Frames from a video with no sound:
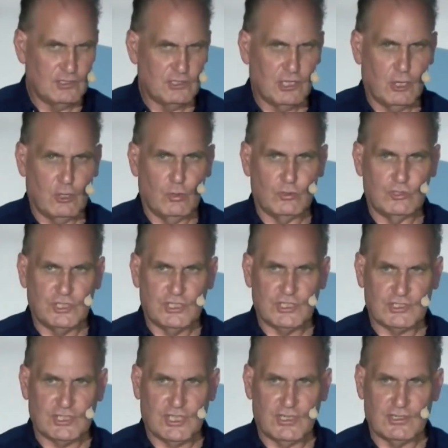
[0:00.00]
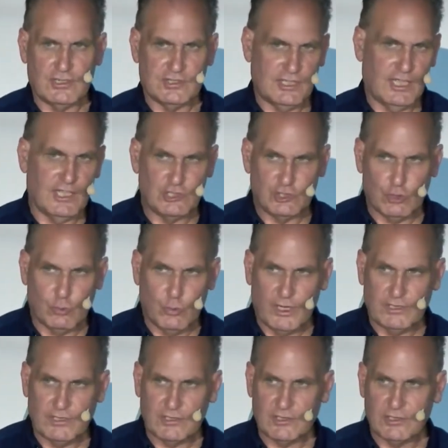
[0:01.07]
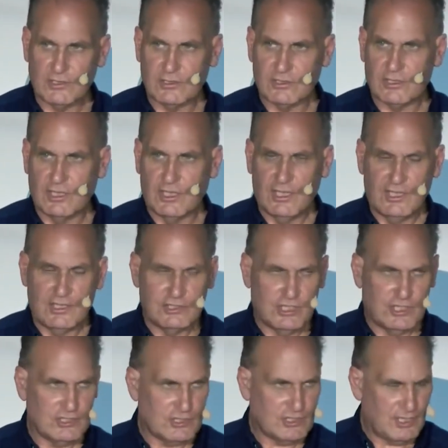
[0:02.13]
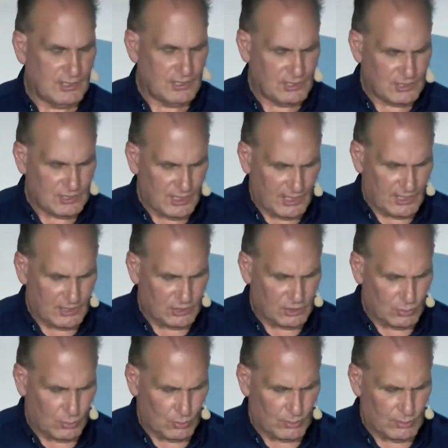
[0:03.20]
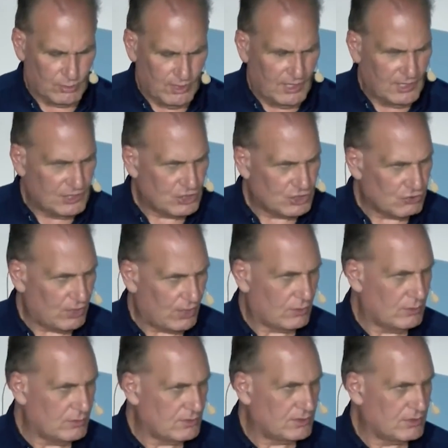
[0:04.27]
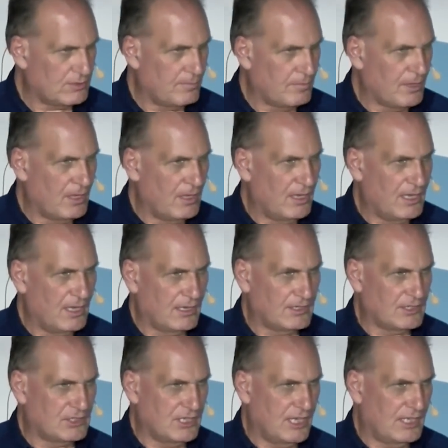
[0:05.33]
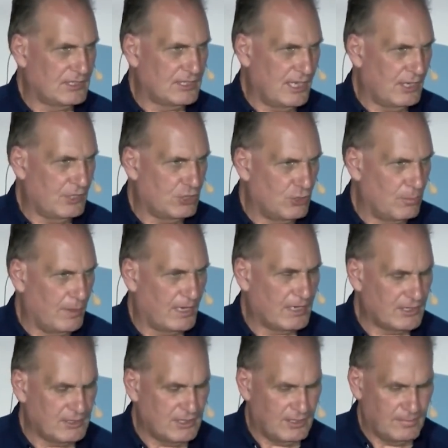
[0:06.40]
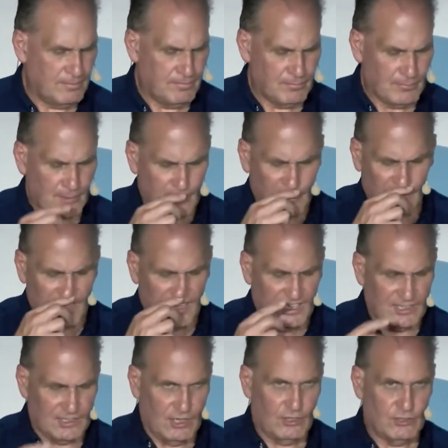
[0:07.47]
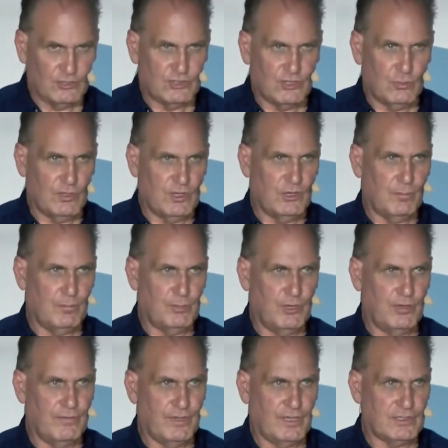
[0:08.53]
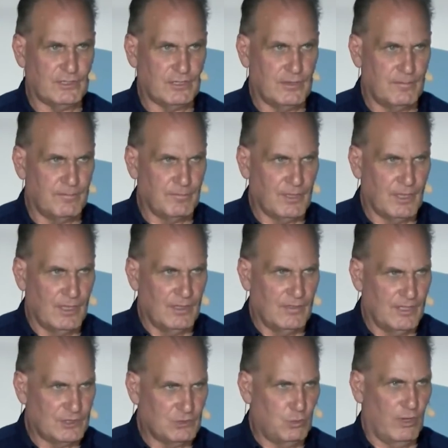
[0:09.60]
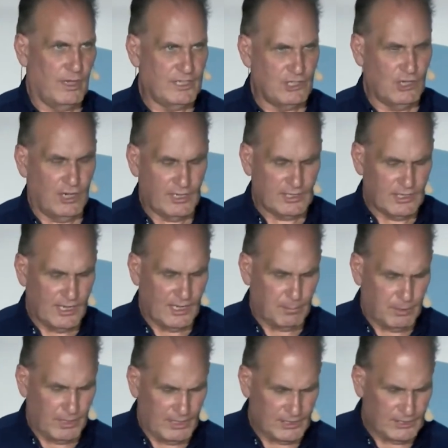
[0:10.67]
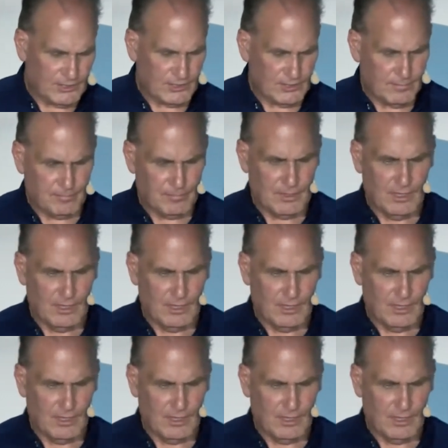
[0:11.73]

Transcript: So Jesus understands your weaknesses. Jesus understands your struggles. He understands our humanity. He knows that we're not perfect. That's why he died in our place.